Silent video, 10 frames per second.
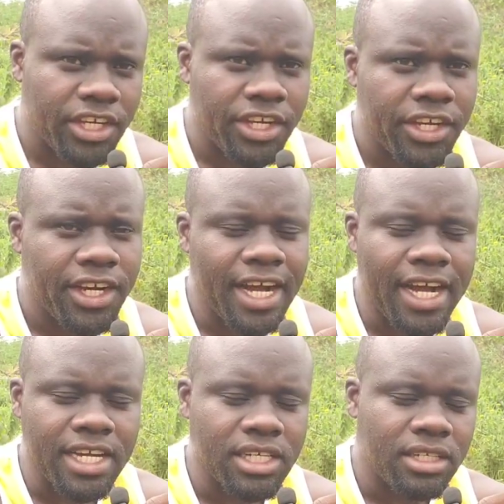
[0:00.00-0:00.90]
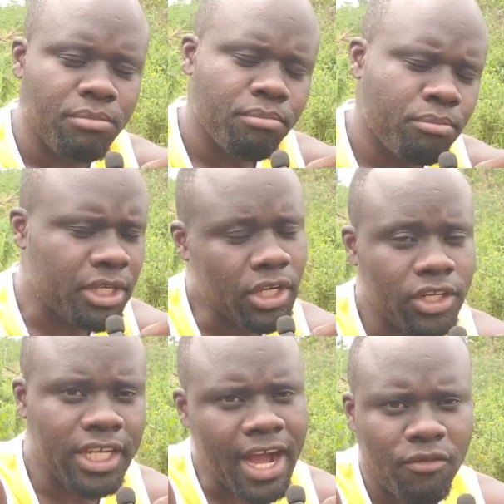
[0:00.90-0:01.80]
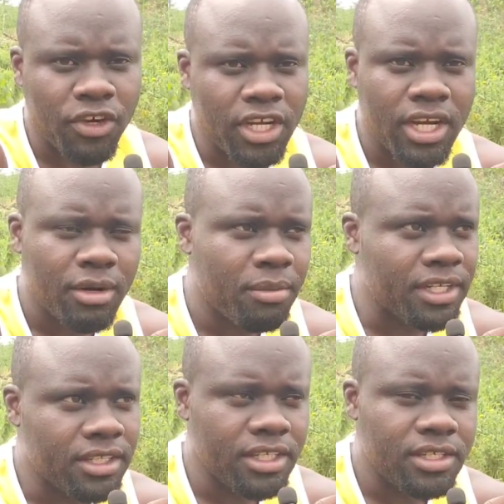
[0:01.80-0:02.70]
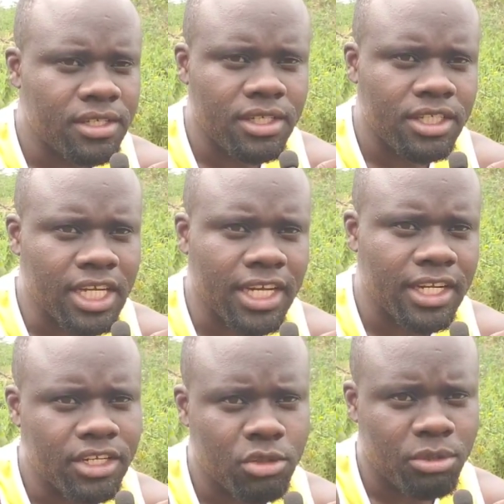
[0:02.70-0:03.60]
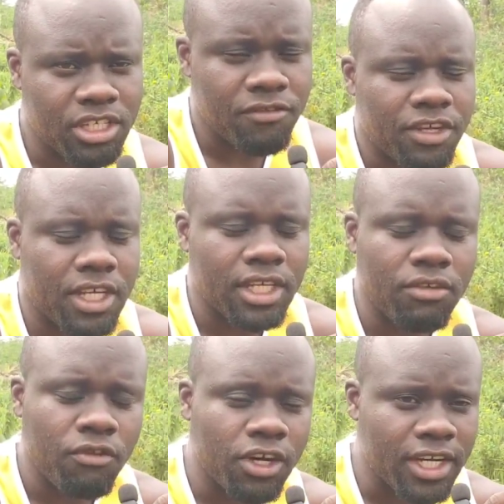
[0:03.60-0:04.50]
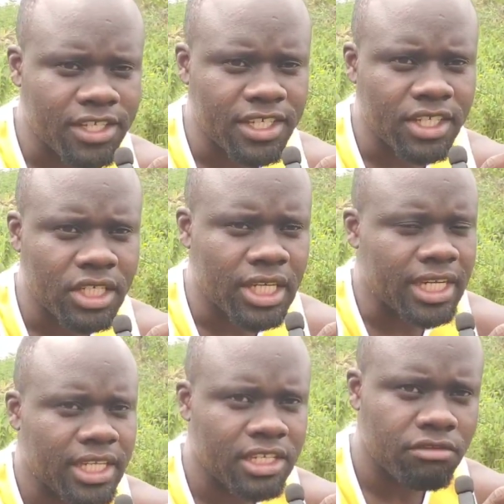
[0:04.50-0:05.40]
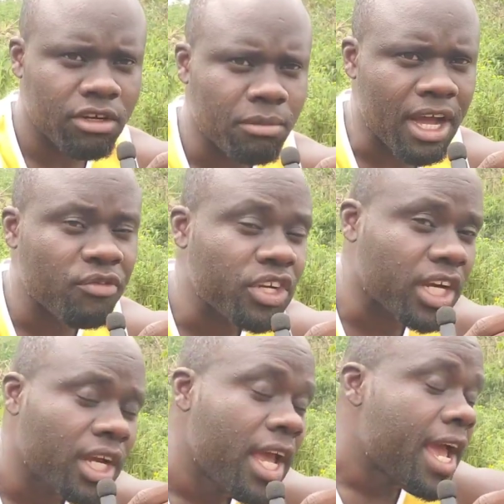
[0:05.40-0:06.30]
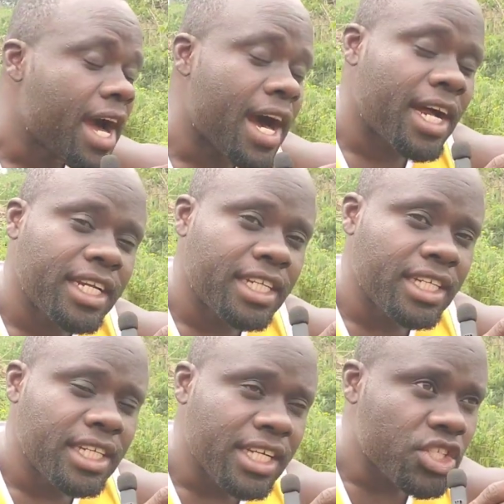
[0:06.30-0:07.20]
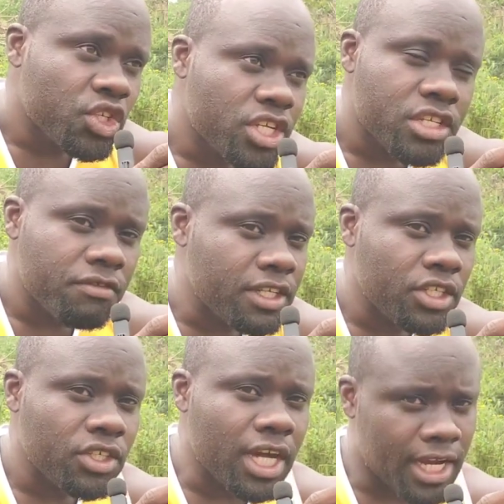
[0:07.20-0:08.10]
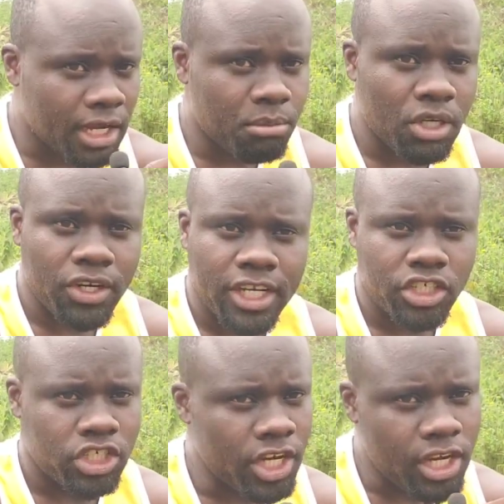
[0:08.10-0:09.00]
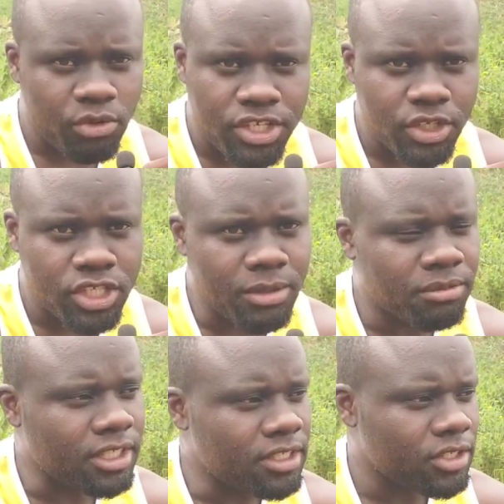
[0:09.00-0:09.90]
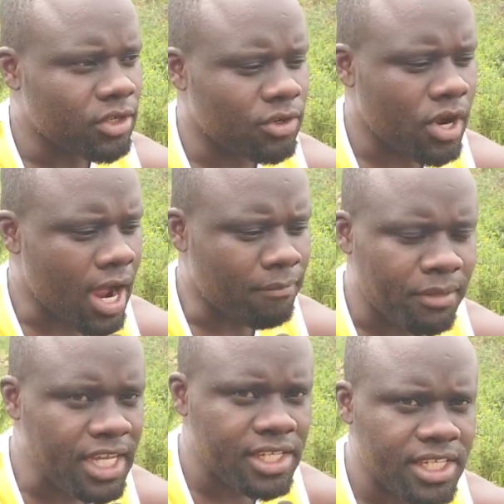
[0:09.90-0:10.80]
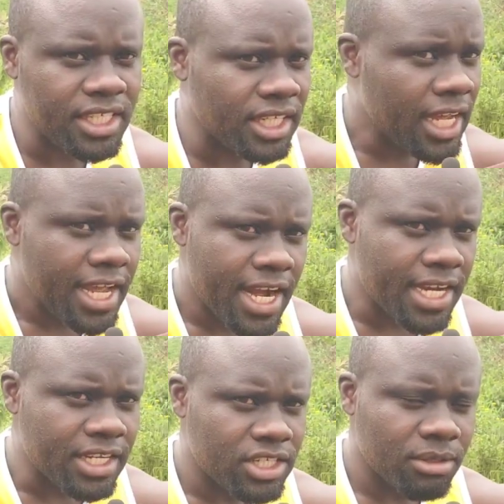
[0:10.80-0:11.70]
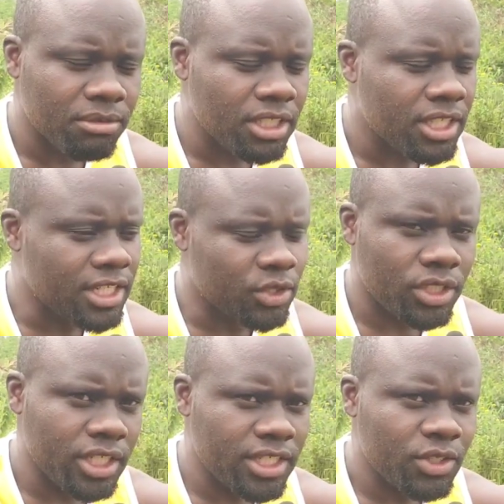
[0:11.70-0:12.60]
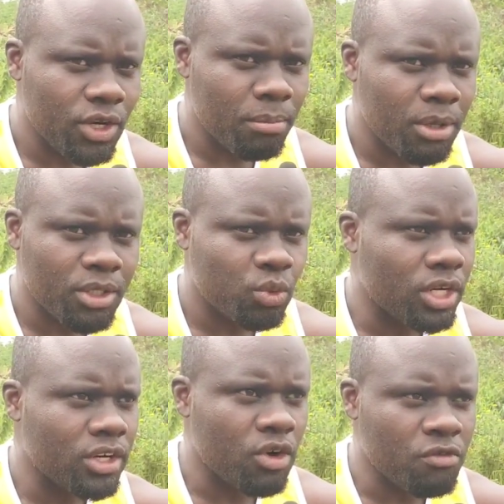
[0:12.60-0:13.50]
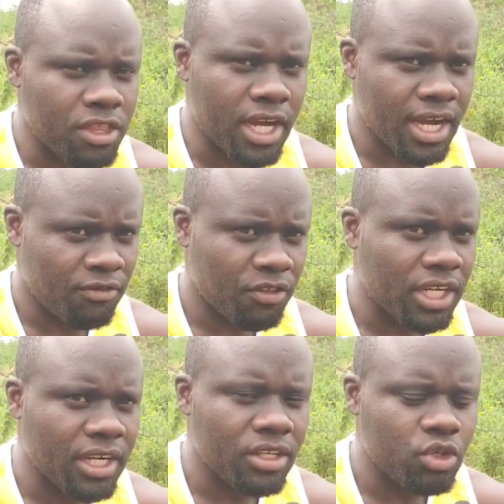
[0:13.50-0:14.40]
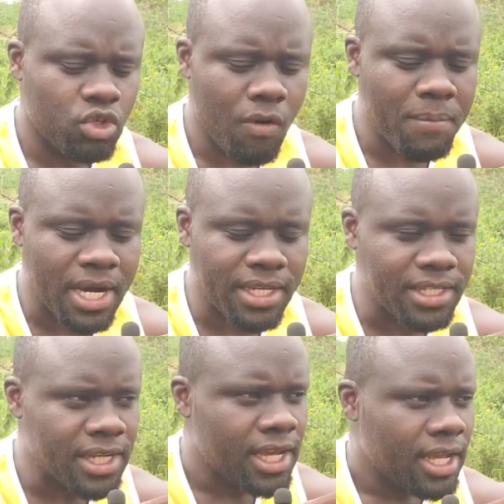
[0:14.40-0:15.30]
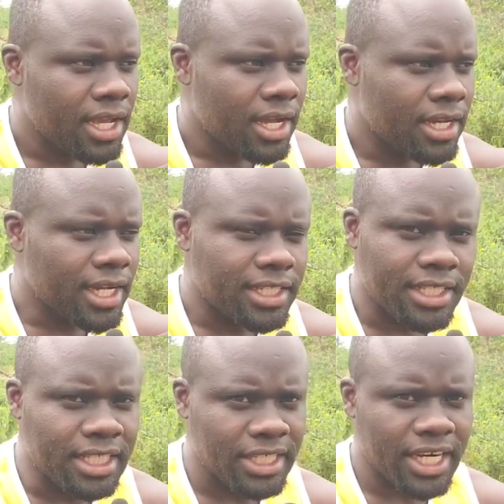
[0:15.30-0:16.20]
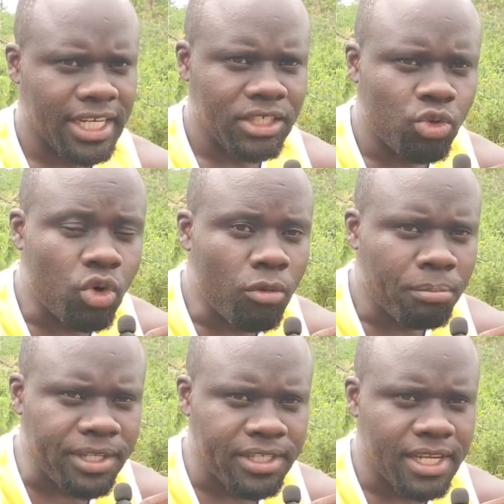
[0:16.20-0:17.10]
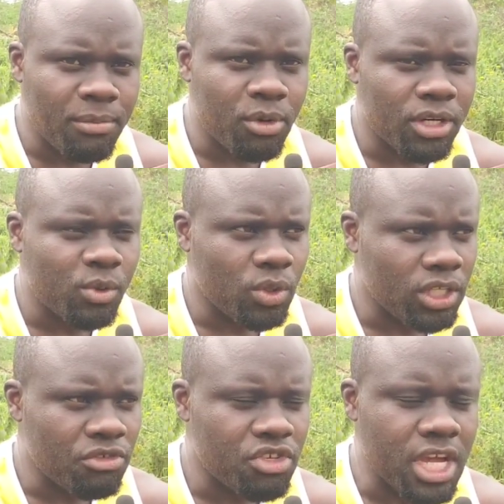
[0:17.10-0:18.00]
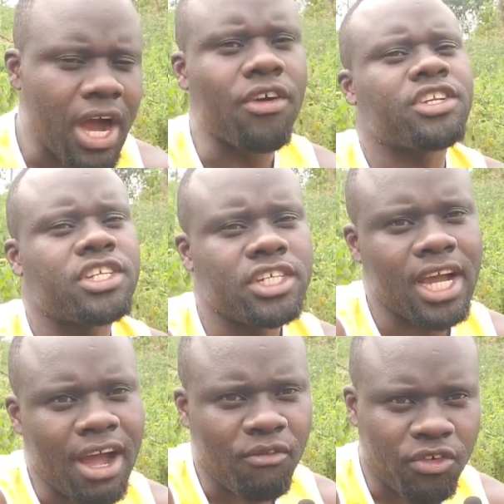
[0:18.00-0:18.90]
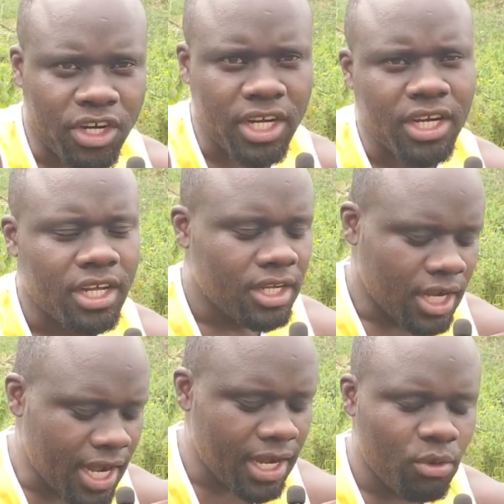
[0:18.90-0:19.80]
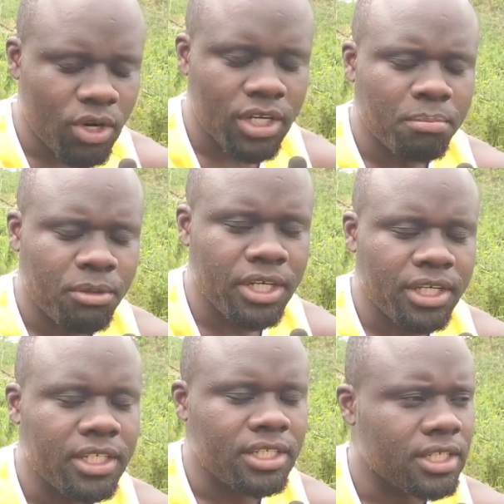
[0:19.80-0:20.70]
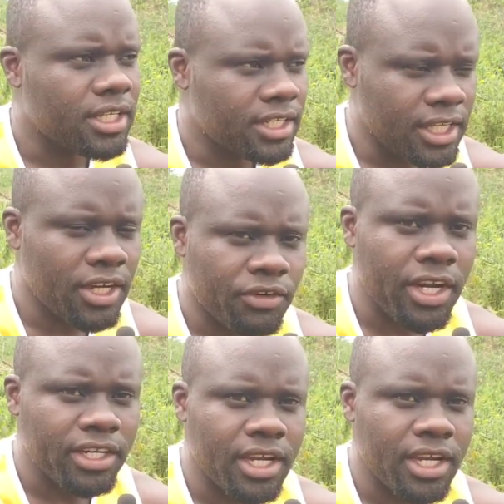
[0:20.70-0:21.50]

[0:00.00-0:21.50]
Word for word: here and beyond africa but this channel is specifically focusing on creators from africa and in today's video i am gonna share with you something so amazing and something that you didn't know about one of the african youtubers that is trying to copy someone who lives outside africa i wanna bring it right